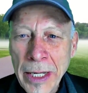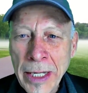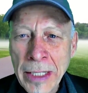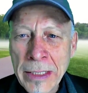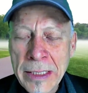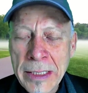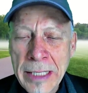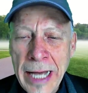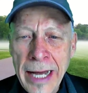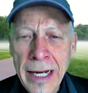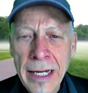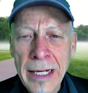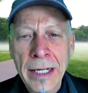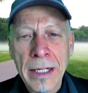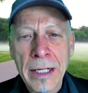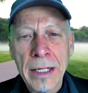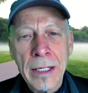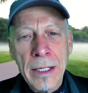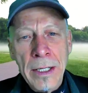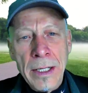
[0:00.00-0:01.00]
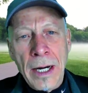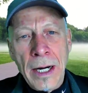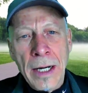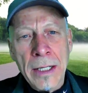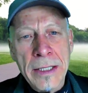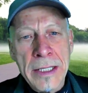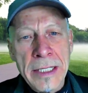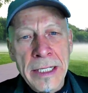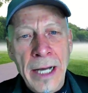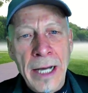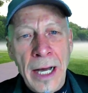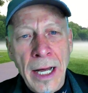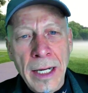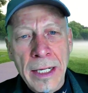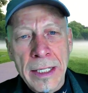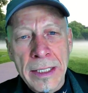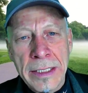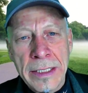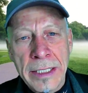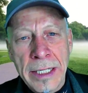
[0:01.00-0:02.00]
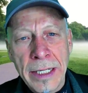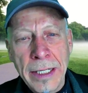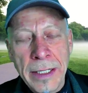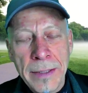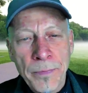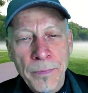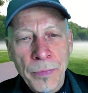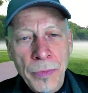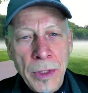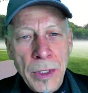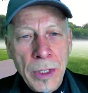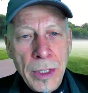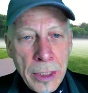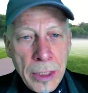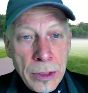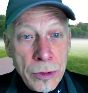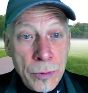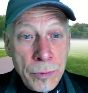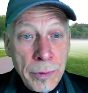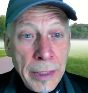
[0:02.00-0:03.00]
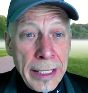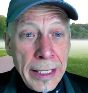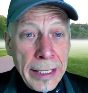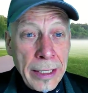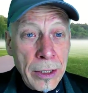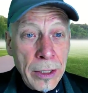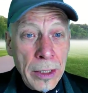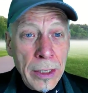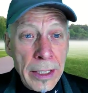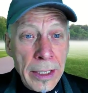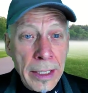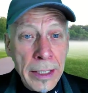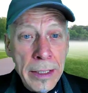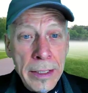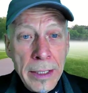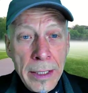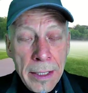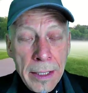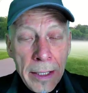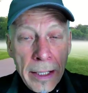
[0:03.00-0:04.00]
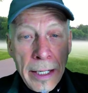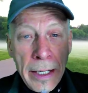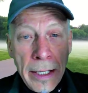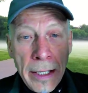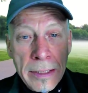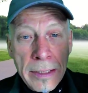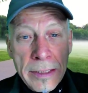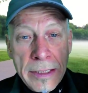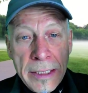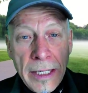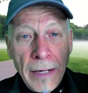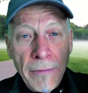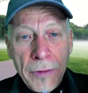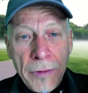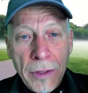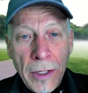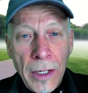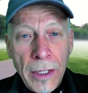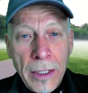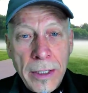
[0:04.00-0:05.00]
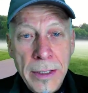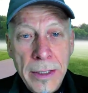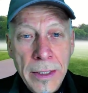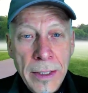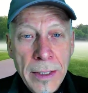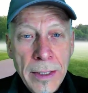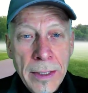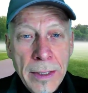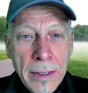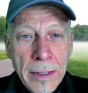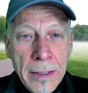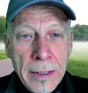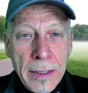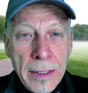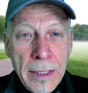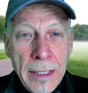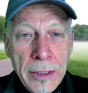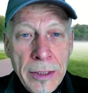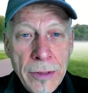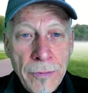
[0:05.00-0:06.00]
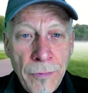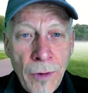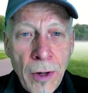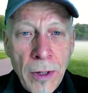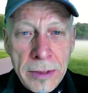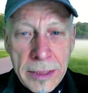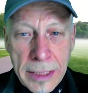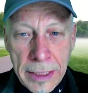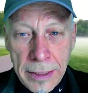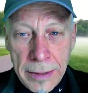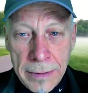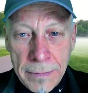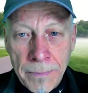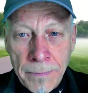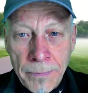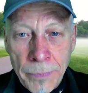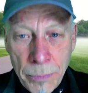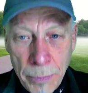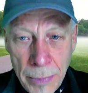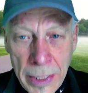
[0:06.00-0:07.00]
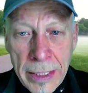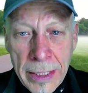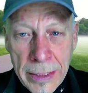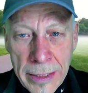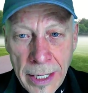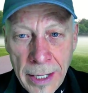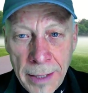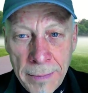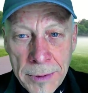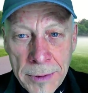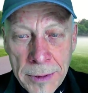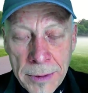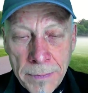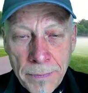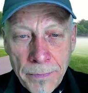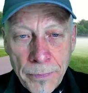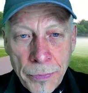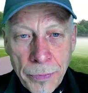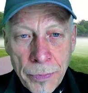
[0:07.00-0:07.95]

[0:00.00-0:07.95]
and sadly, our theology is really good and our self talk is faulty many times.